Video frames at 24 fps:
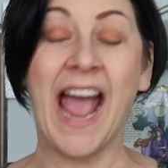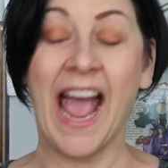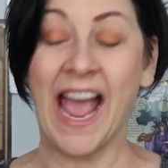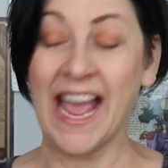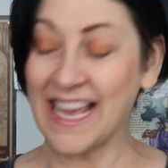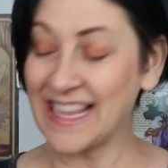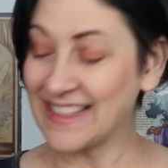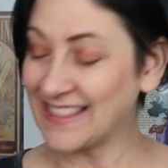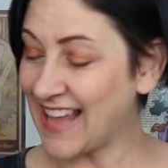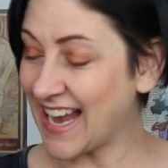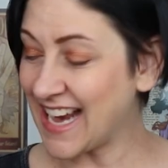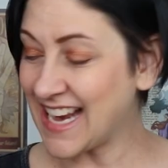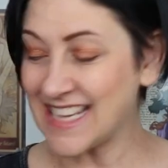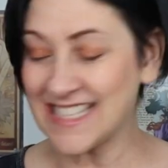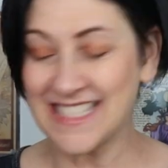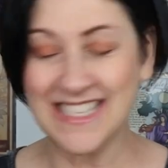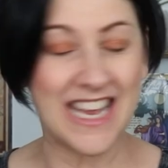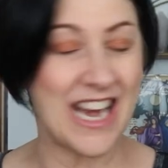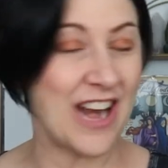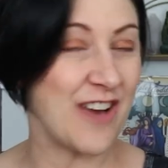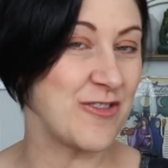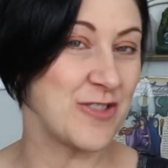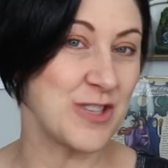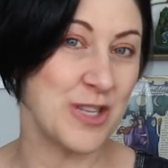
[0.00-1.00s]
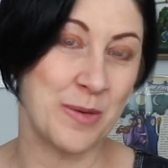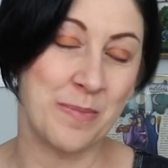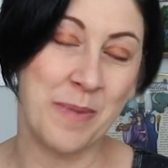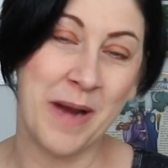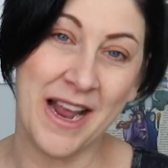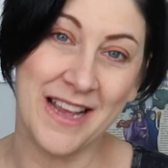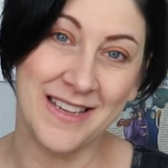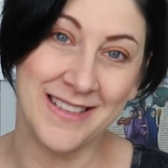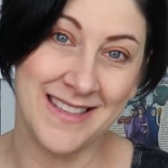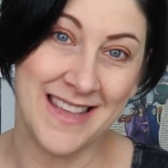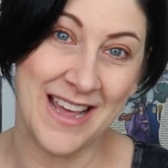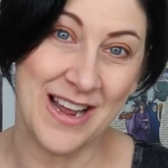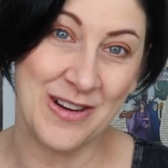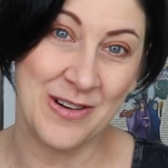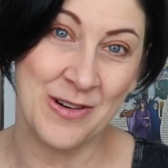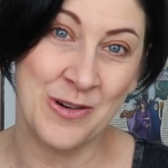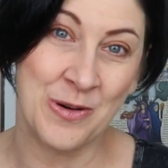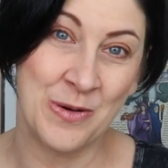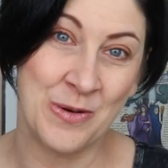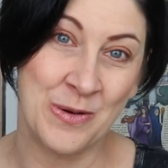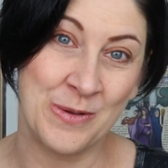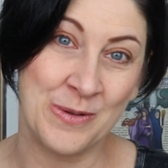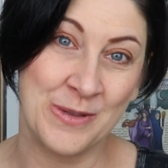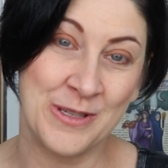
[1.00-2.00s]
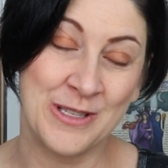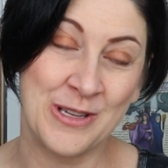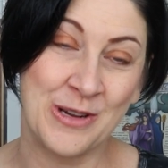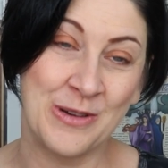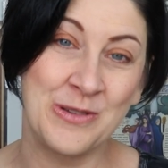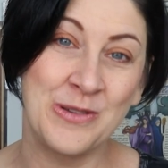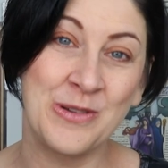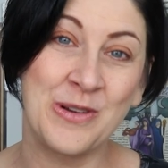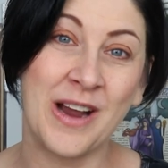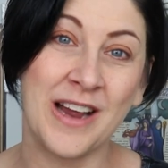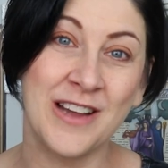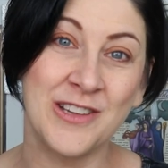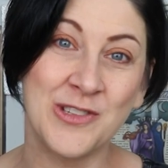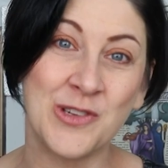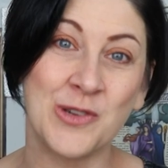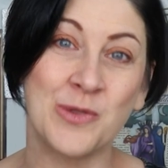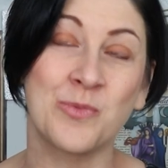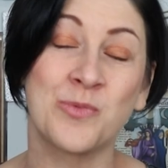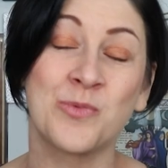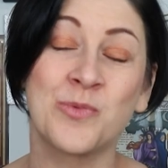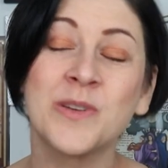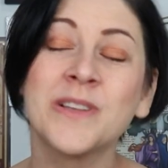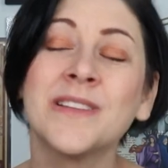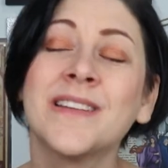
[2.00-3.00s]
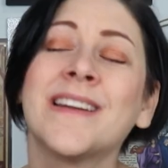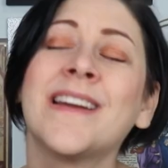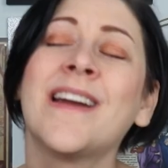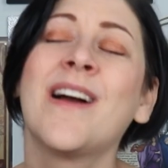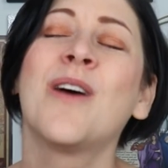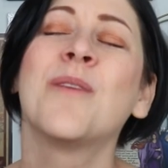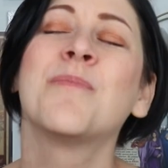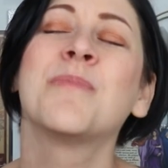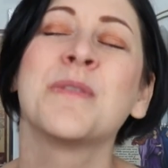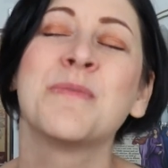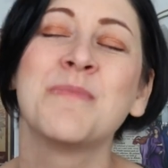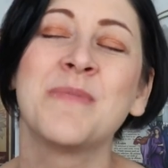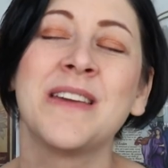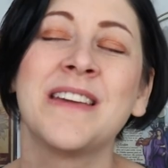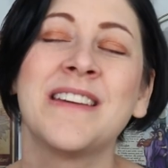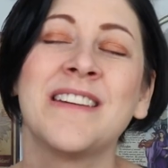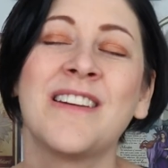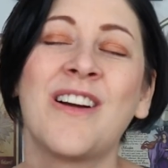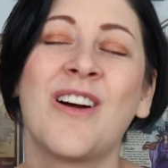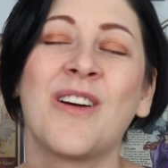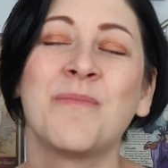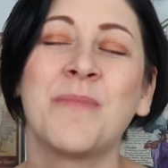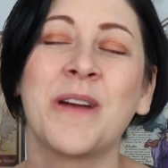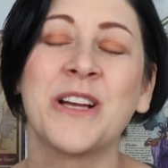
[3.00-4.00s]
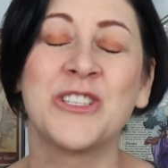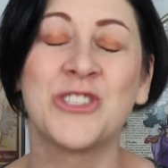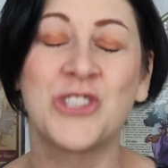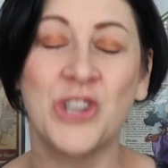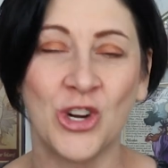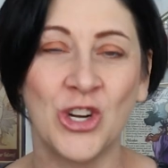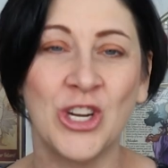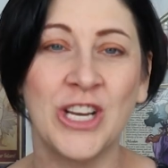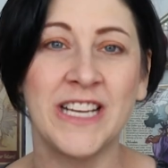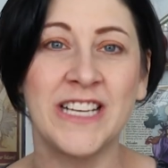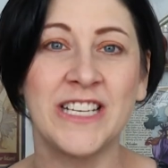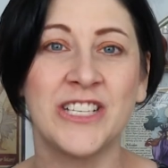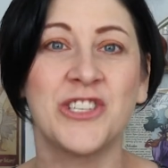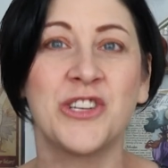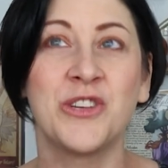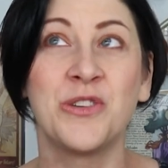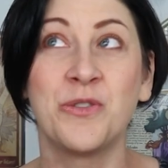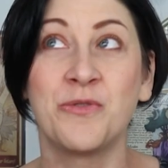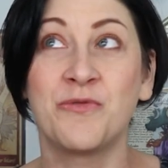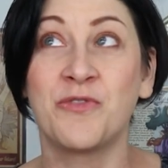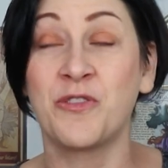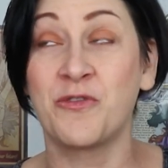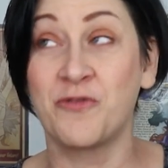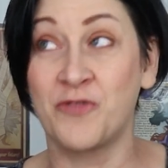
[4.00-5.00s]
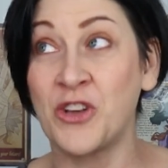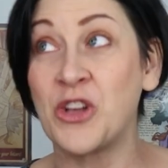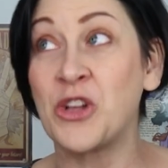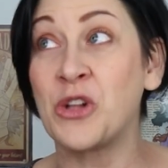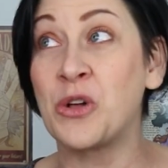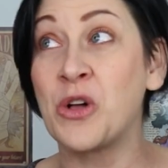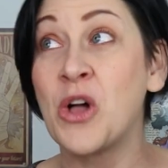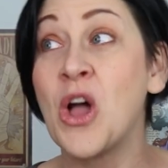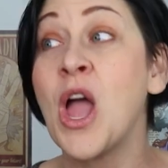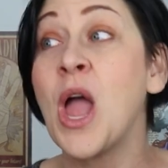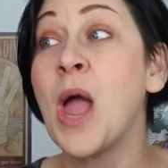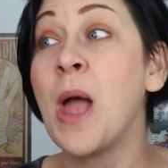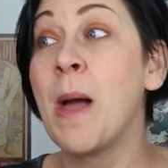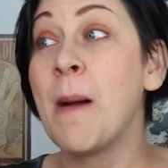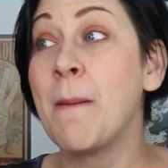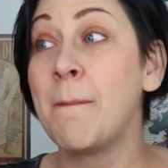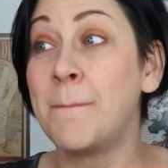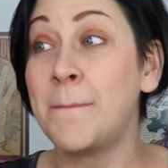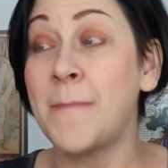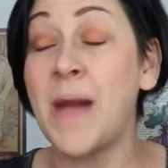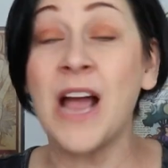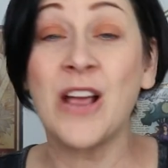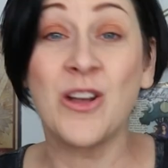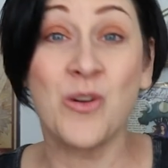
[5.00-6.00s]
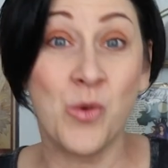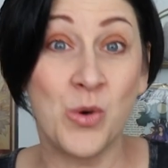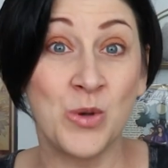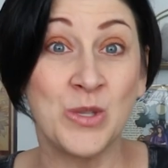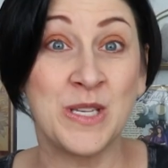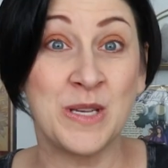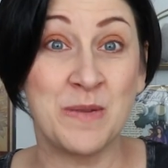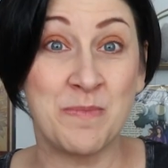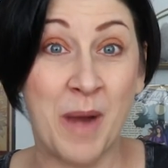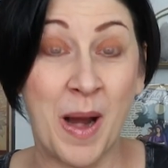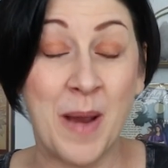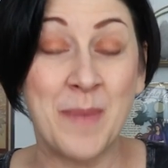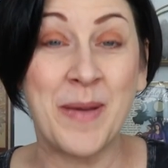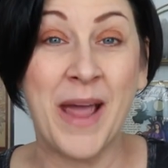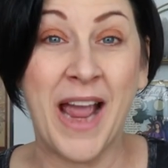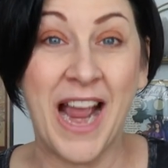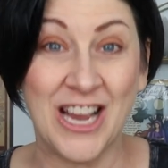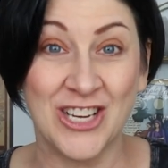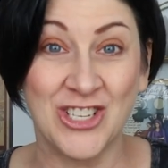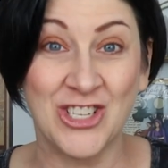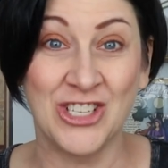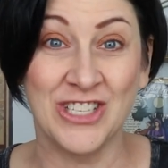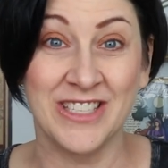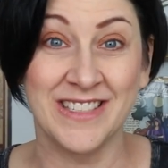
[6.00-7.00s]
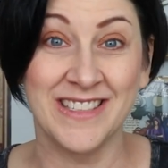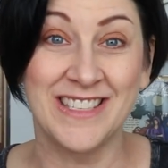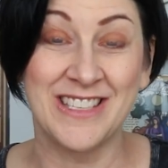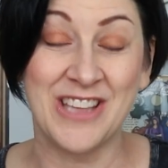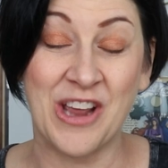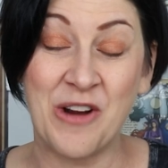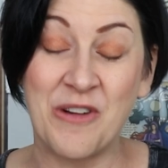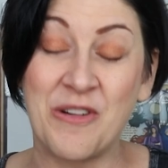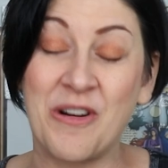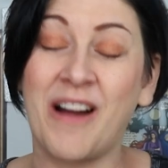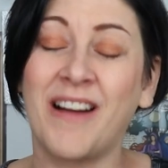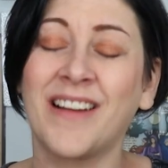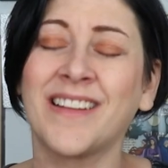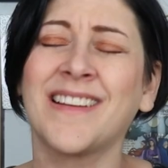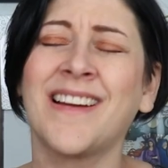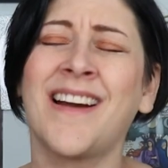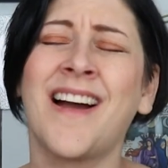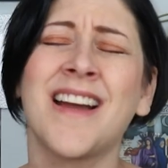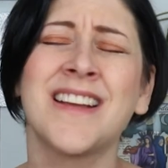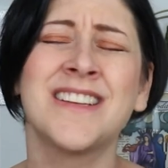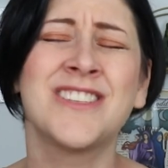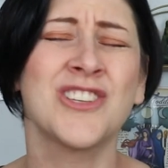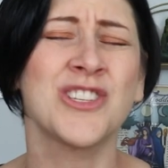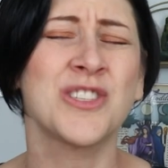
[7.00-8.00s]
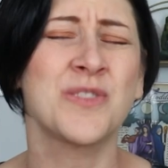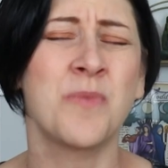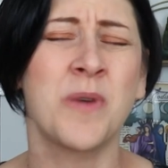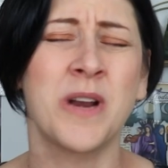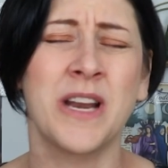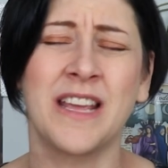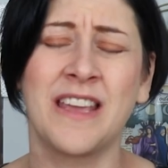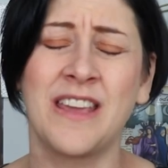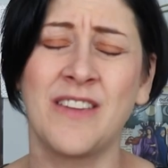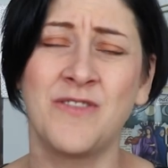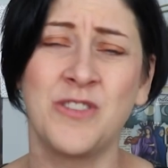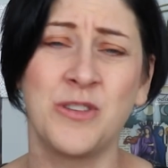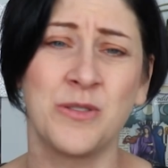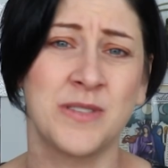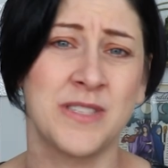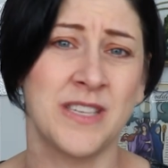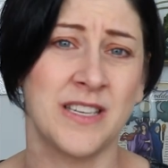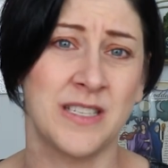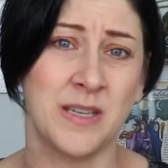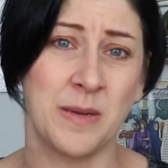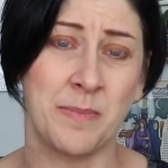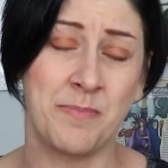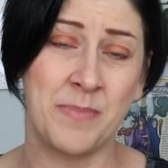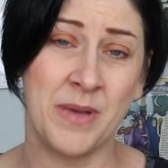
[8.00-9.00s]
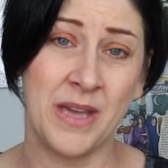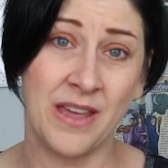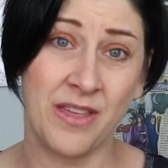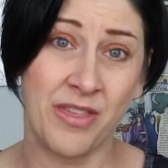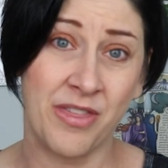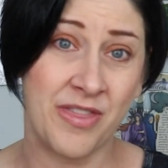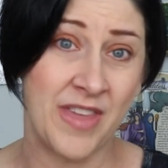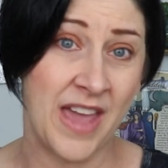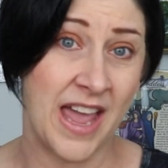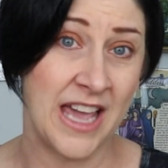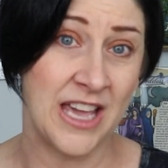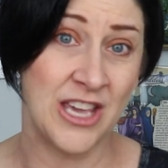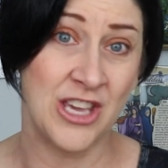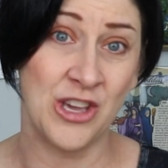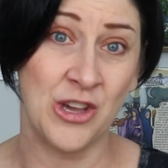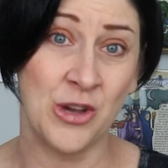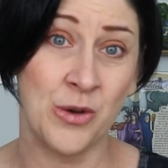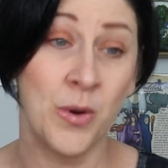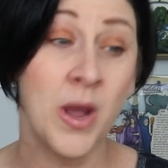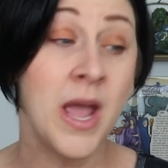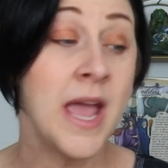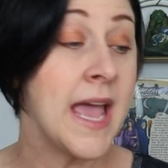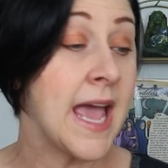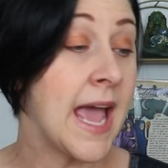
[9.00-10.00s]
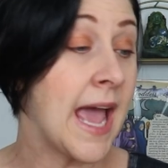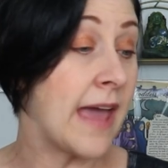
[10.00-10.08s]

And like I said, I've surpassed that goal. So you guys are really helping me on my journey to fulfill my goals and my passions. So I just want to give you such a big thank you.